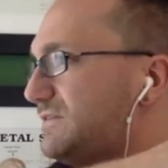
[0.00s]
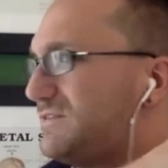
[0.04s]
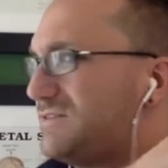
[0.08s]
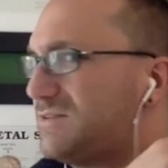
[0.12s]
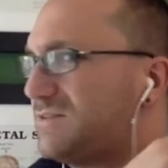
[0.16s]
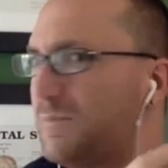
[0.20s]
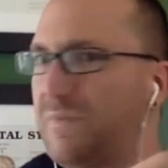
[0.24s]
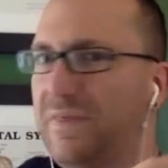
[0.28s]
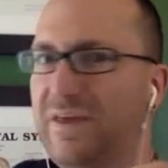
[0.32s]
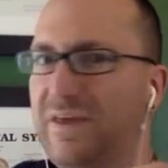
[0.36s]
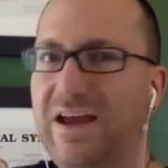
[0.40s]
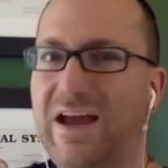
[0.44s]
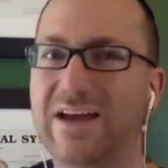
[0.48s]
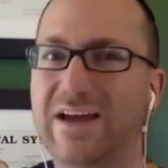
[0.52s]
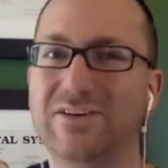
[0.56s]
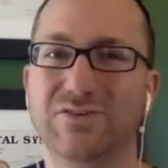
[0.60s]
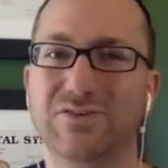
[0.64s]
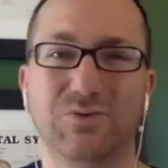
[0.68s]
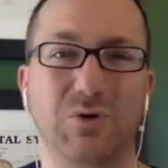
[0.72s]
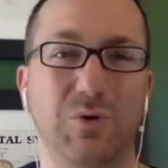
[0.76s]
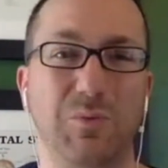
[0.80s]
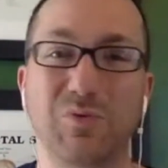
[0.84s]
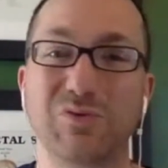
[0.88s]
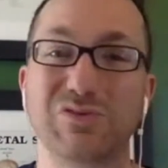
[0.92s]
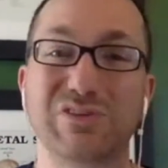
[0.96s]
something I
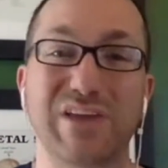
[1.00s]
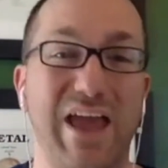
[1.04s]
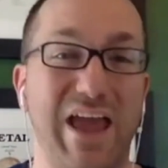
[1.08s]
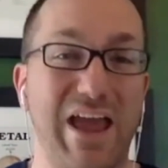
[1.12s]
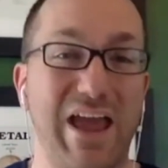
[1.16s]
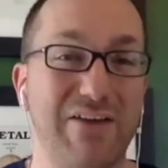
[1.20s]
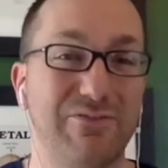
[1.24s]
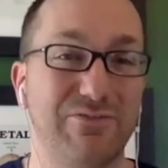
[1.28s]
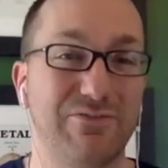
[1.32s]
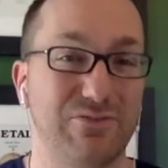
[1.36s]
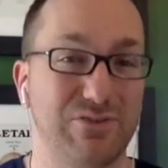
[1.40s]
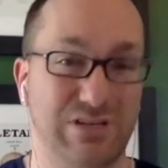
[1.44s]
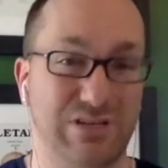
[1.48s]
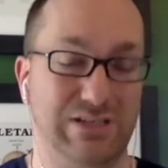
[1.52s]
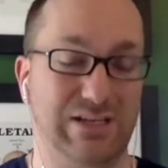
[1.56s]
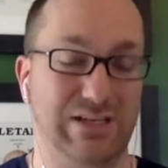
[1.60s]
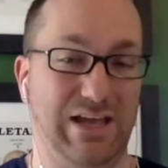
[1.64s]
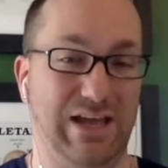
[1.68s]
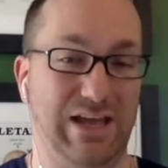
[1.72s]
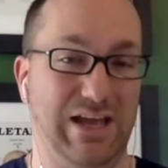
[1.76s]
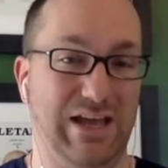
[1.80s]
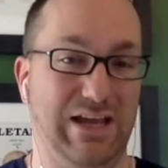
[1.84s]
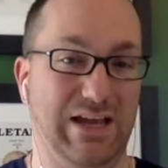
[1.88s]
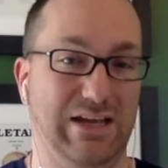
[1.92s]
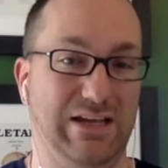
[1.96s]
do almost every
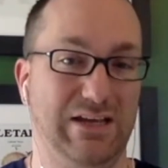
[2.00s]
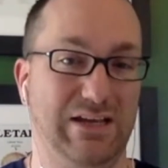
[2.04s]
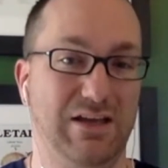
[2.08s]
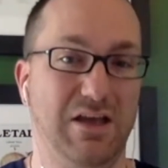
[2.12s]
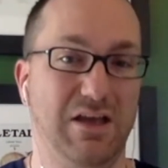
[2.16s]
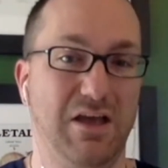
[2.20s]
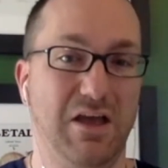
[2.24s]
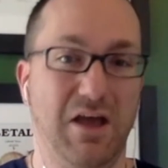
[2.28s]
day.